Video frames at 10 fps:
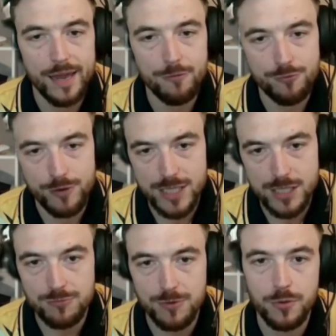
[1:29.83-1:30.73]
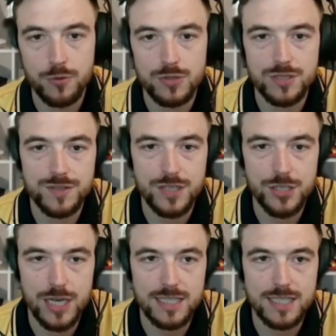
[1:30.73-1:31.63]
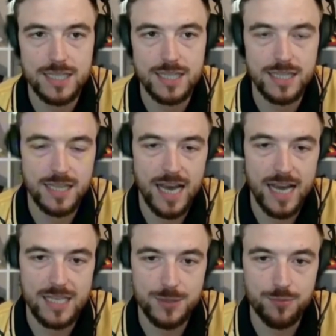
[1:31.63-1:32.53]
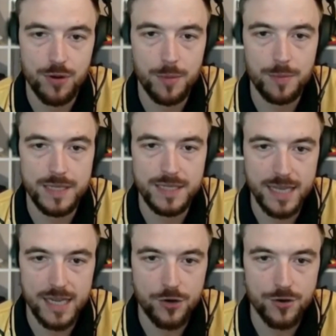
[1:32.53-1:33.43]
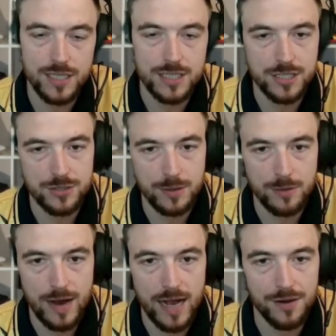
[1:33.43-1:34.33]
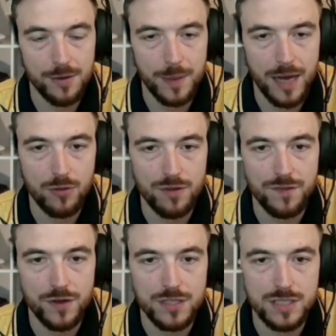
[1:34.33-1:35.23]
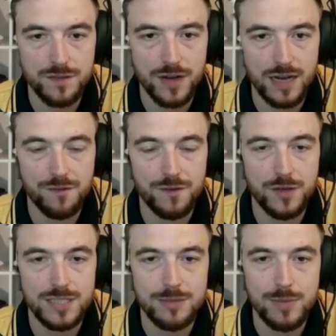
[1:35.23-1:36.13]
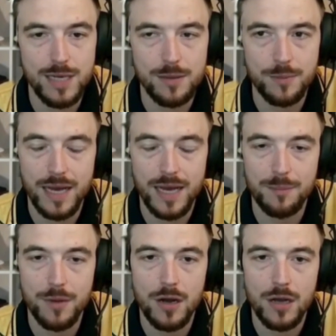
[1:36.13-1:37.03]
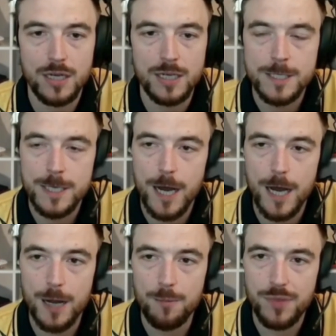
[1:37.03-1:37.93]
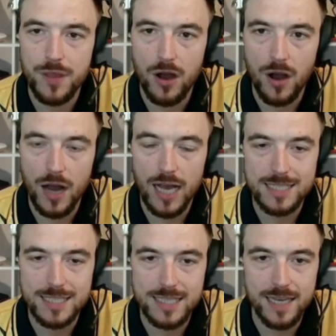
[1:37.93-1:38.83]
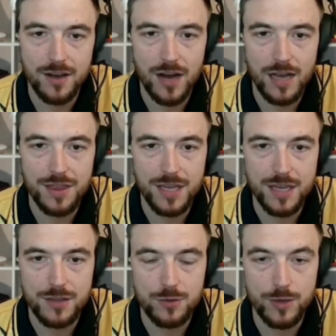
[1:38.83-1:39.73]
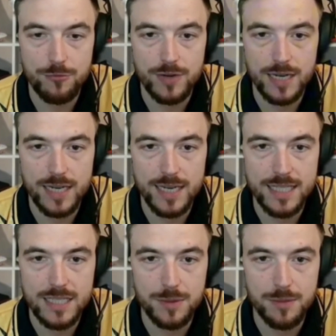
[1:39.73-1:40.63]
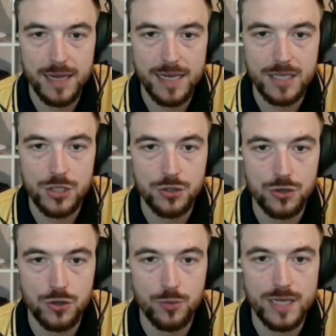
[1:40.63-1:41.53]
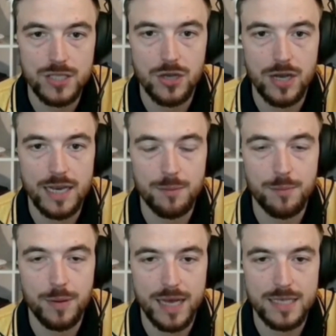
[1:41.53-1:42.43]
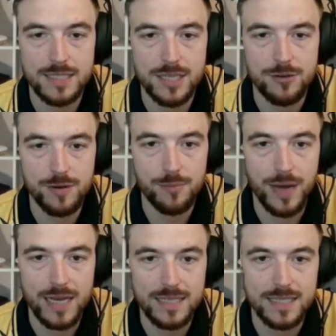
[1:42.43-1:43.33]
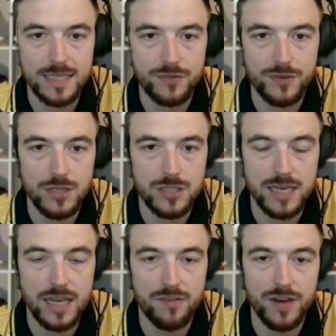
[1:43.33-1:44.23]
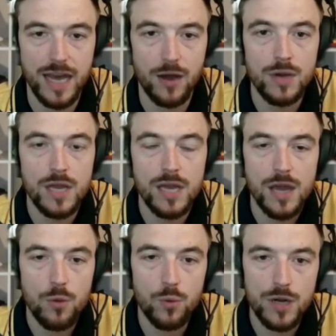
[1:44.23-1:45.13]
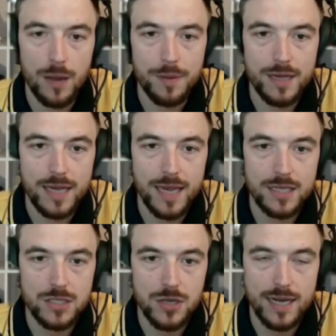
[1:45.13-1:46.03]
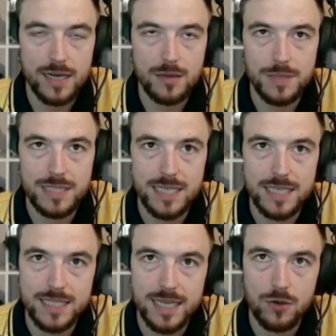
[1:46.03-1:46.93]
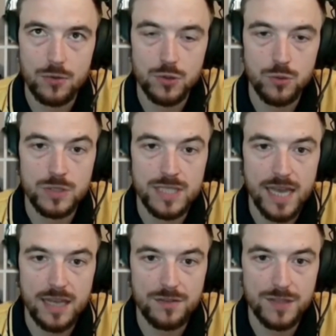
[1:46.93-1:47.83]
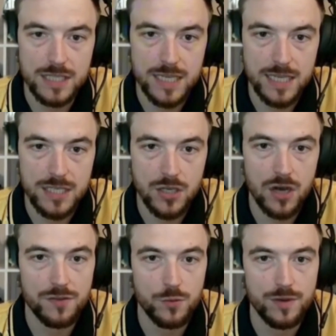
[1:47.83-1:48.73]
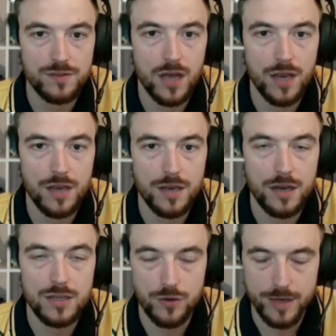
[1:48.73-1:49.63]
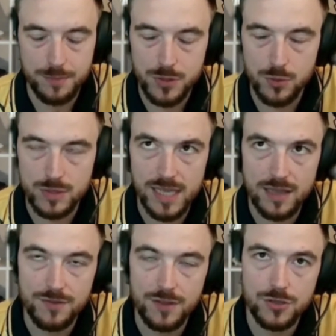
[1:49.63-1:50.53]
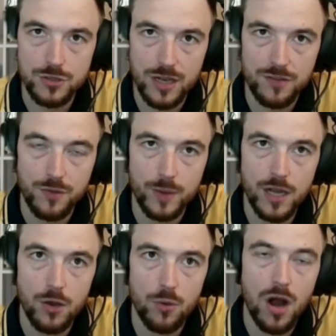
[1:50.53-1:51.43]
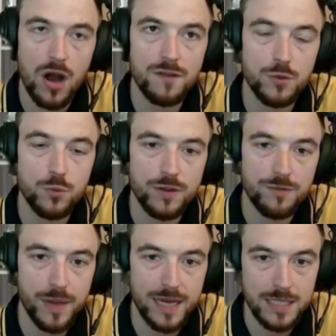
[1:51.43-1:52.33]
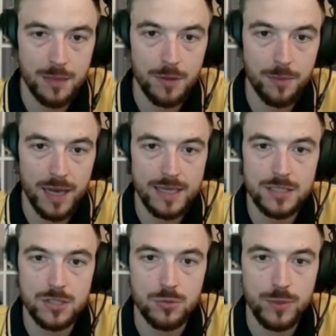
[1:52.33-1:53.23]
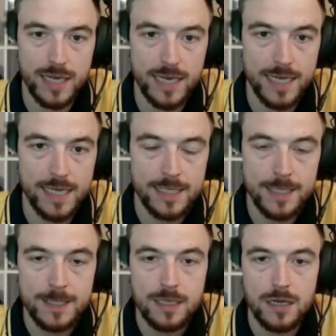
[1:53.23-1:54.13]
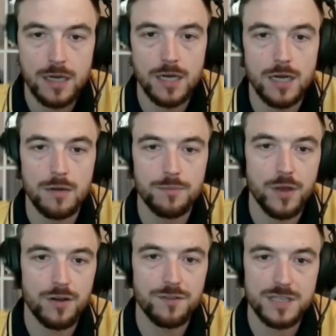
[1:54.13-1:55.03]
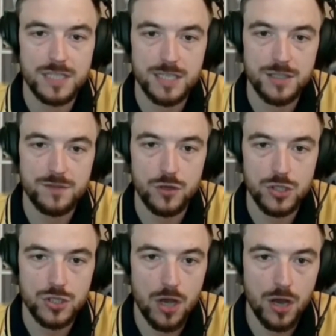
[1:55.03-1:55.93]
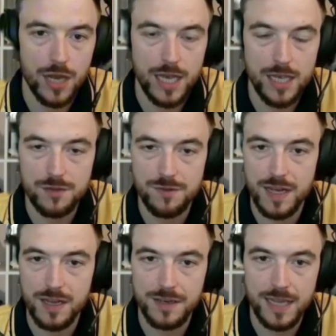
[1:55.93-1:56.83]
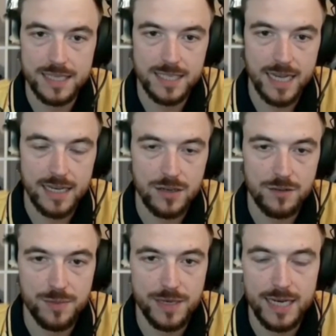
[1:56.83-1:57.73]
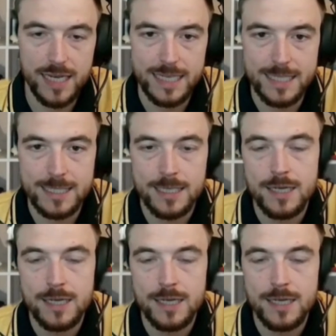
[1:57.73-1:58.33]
Recent reports have suggested that has probably decreased to around about the £30 million mark. As I said, I think that we really need to be making sure that we're signing players that are impacting this first 11. Now, would I be against signing a Mathys Tell towards the end of the season after we've done, towards the end of the transfer window after we've picked up the players that we need? Obviously, you've got Sane, you've had Eze that have been linked.